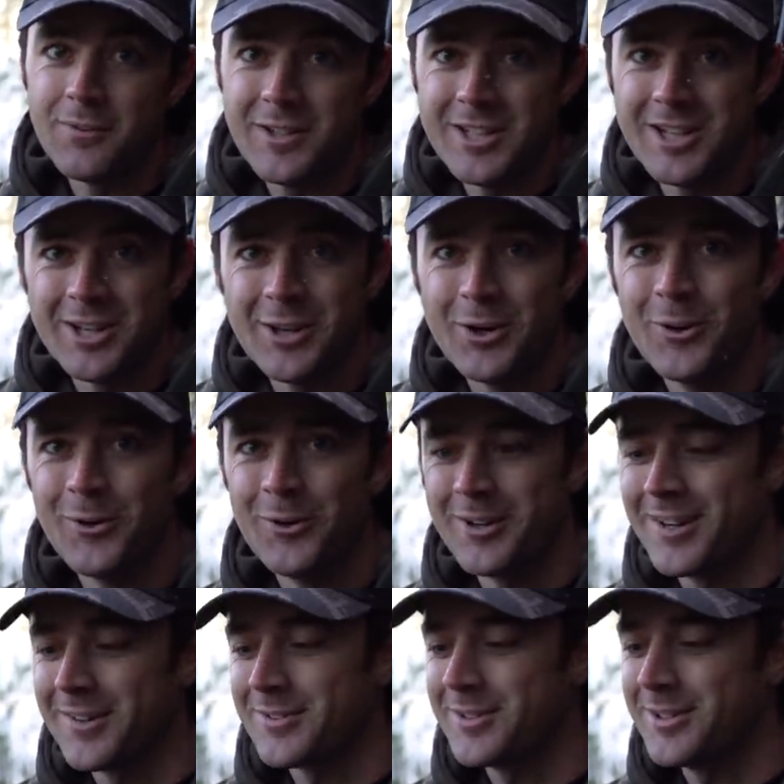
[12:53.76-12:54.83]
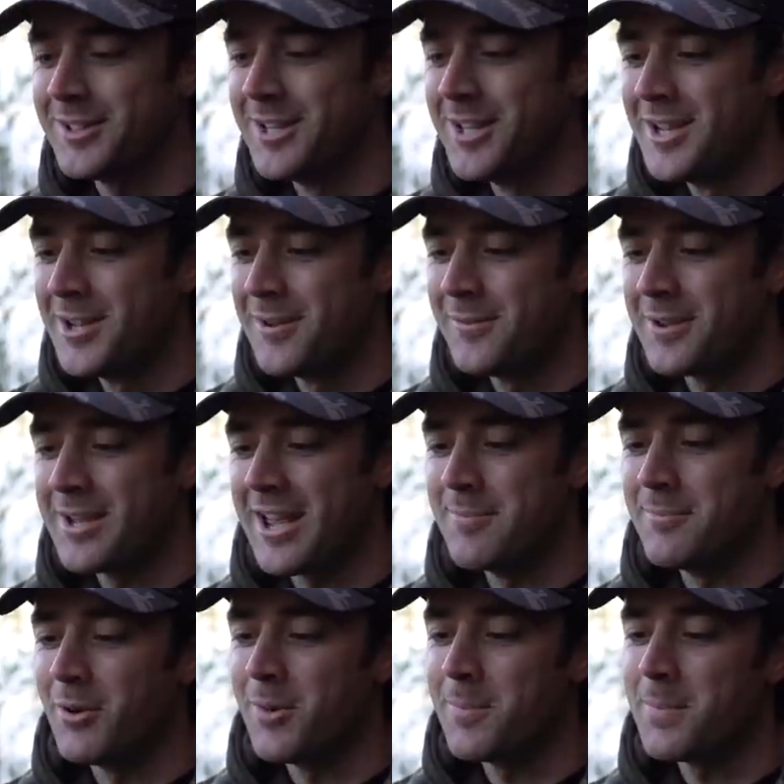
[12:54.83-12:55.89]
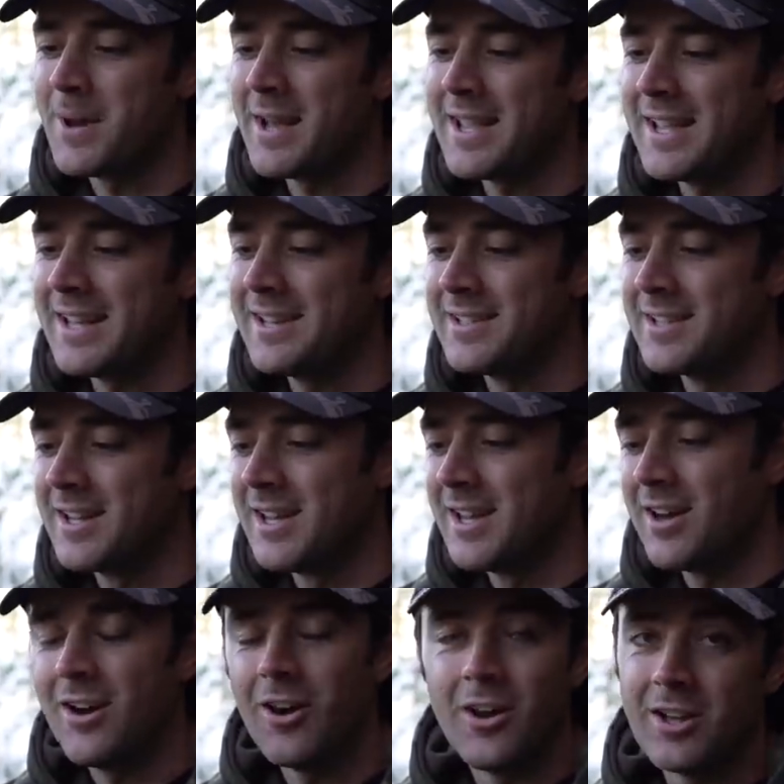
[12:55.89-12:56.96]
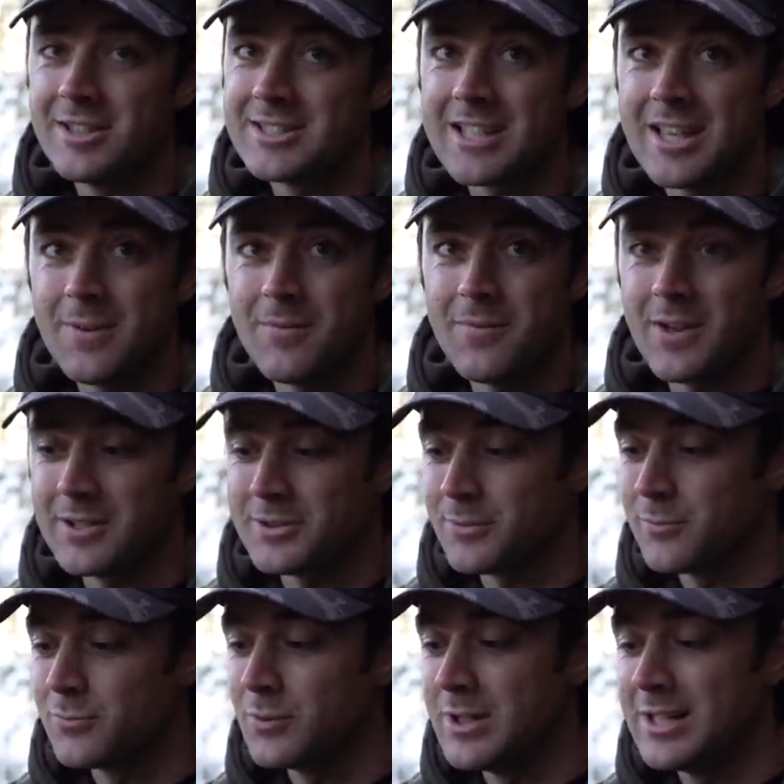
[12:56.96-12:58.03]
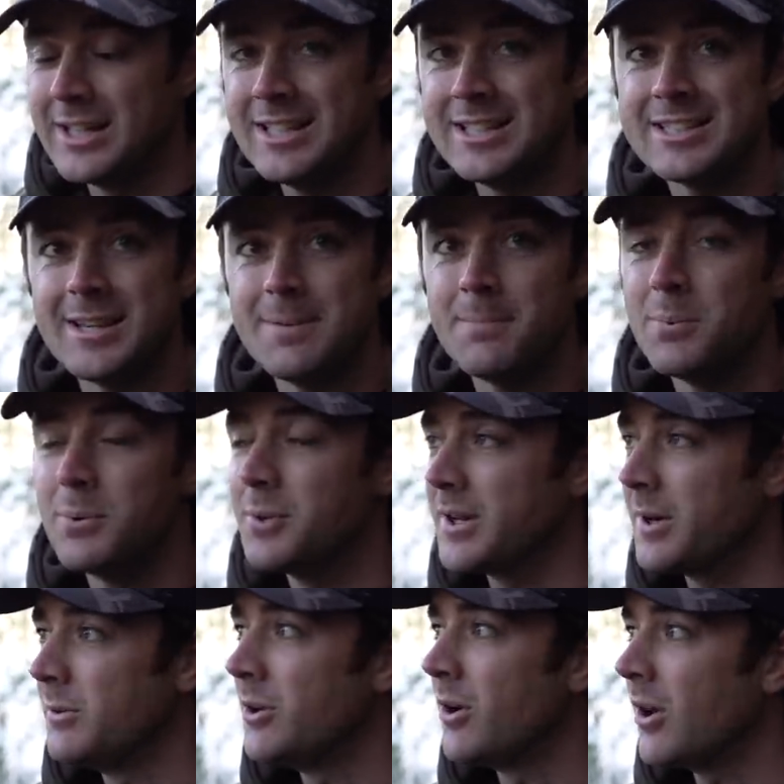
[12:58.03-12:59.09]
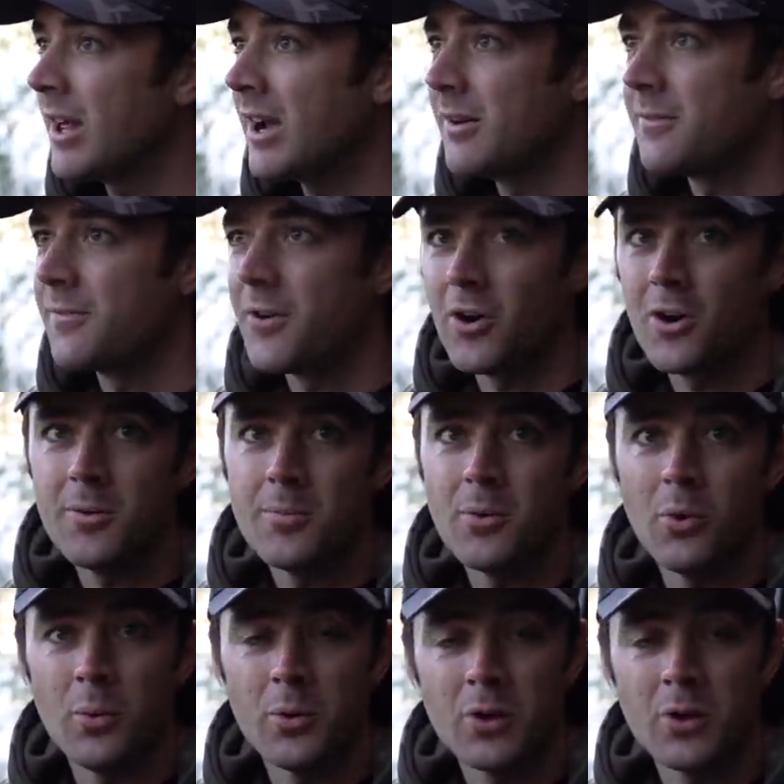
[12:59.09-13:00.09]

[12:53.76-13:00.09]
fishing corn after forgetting my bait and I like to keep things really simple. Now we're not allowed foam or